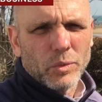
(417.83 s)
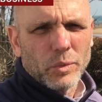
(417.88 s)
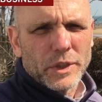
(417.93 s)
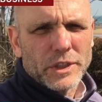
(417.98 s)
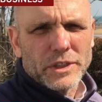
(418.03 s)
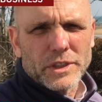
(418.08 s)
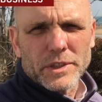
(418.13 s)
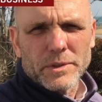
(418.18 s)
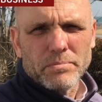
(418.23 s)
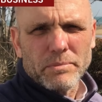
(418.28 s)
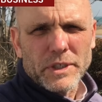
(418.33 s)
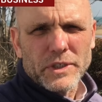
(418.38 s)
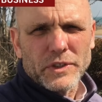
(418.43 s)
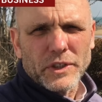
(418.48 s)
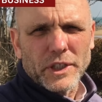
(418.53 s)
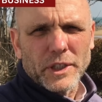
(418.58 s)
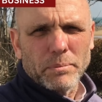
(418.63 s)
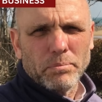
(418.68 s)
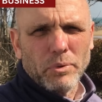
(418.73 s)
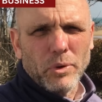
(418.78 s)
which is
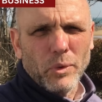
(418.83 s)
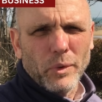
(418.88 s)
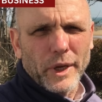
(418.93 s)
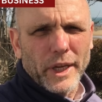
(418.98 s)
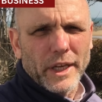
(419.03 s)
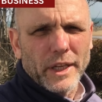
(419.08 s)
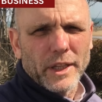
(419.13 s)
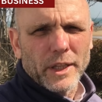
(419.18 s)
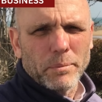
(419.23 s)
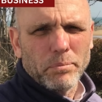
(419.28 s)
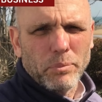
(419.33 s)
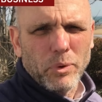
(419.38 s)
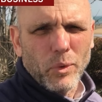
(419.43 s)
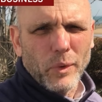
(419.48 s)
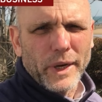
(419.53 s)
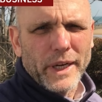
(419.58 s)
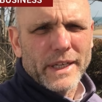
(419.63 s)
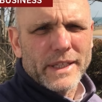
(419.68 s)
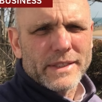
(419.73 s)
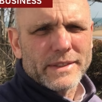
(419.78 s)
missing the point. The
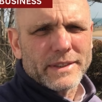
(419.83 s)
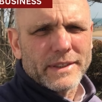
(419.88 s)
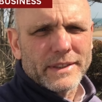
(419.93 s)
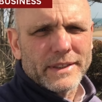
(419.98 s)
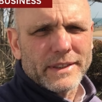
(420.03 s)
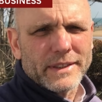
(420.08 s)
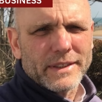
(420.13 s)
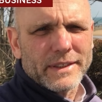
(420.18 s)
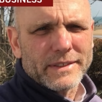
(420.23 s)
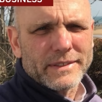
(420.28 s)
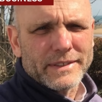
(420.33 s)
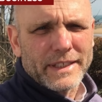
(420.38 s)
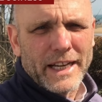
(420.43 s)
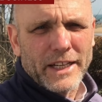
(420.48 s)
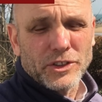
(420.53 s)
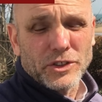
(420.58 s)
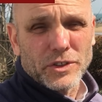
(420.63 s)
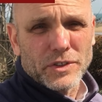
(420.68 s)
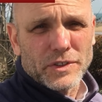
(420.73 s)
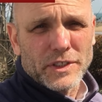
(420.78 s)
point is that the
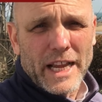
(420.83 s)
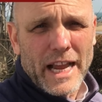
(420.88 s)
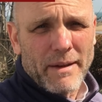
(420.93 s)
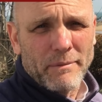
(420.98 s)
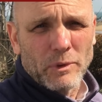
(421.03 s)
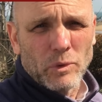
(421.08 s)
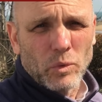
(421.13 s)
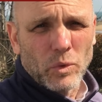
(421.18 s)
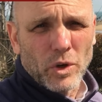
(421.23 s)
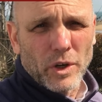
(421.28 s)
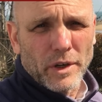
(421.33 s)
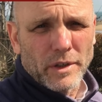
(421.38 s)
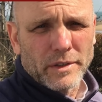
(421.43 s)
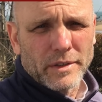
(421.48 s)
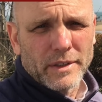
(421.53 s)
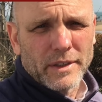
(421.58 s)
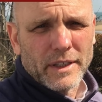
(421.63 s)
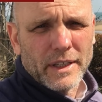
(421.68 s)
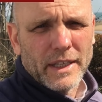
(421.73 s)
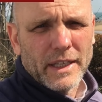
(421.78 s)
sanctions haven't
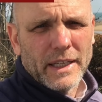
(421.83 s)
worked.